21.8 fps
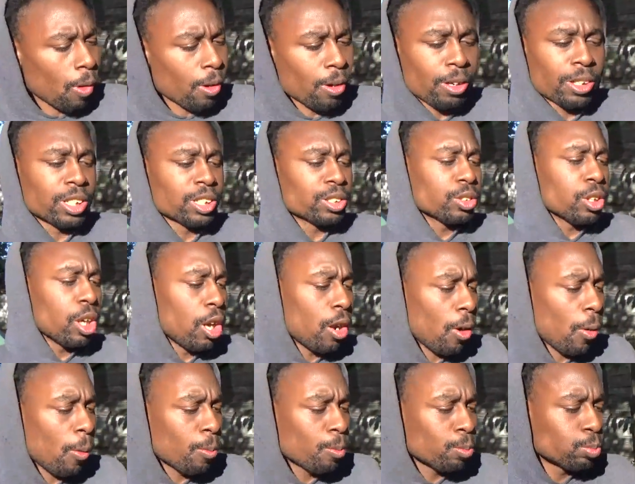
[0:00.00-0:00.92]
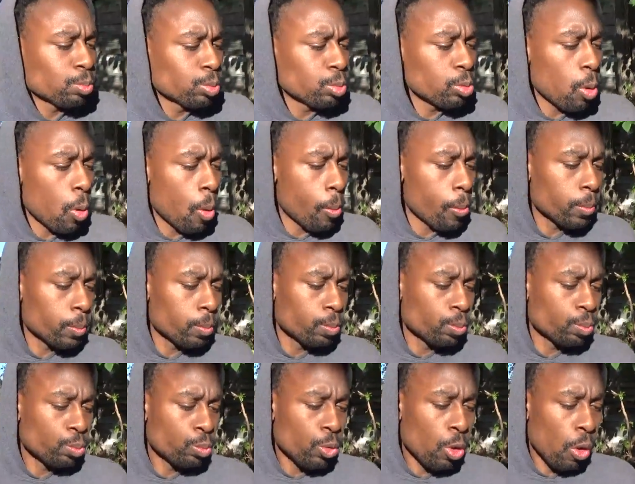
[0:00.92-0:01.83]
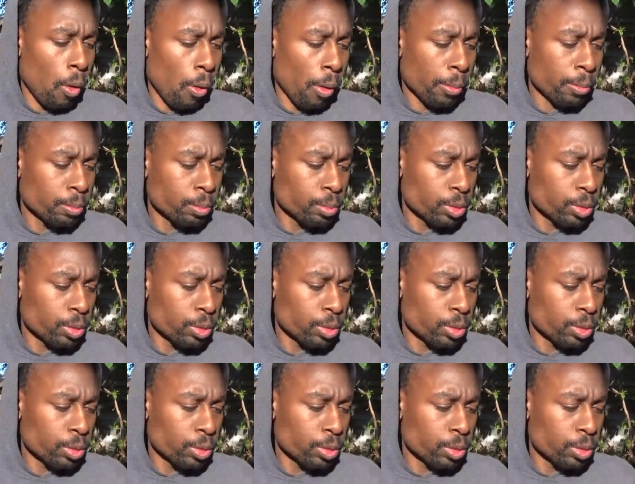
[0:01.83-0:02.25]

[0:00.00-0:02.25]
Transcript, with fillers: No, it's not. Ain't, it ain't too bad.